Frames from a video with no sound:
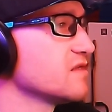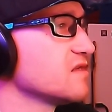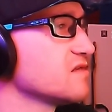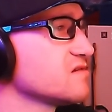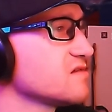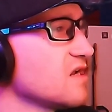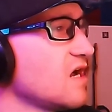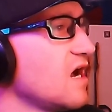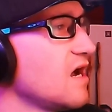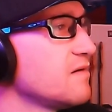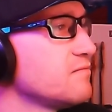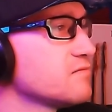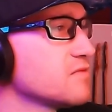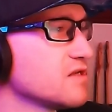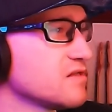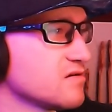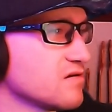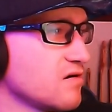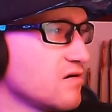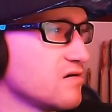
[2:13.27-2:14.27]
this time,
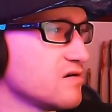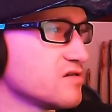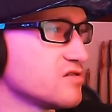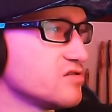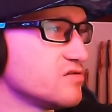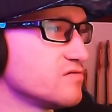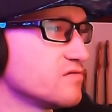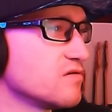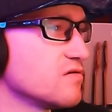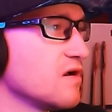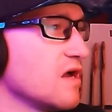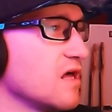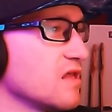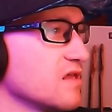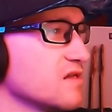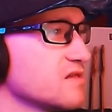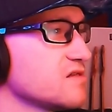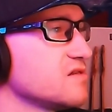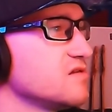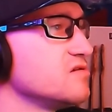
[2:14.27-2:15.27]
guitarist Drew
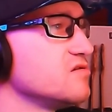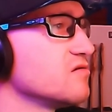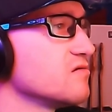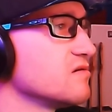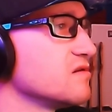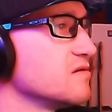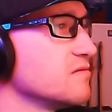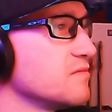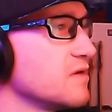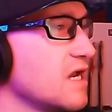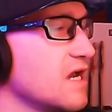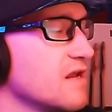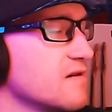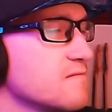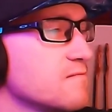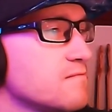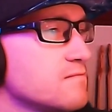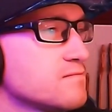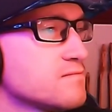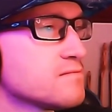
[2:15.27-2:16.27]
Ellis joined the
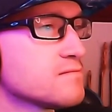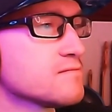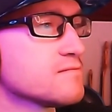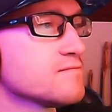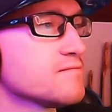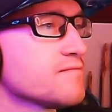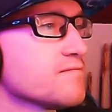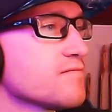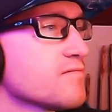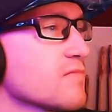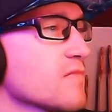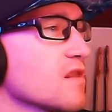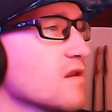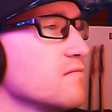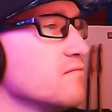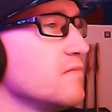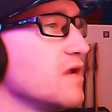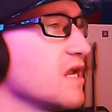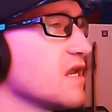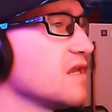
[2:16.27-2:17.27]
band
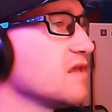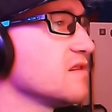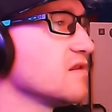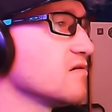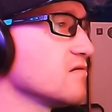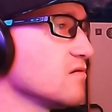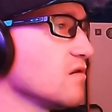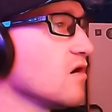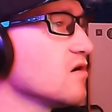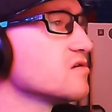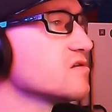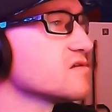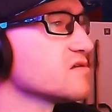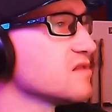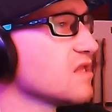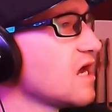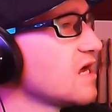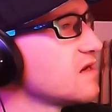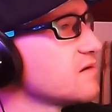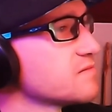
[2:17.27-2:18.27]
making their largest
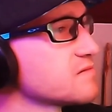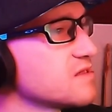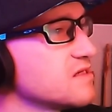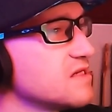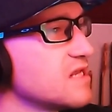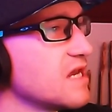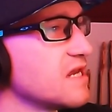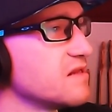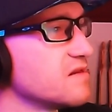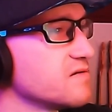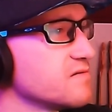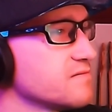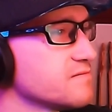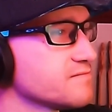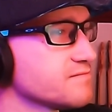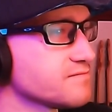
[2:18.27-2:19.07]
lineup to date.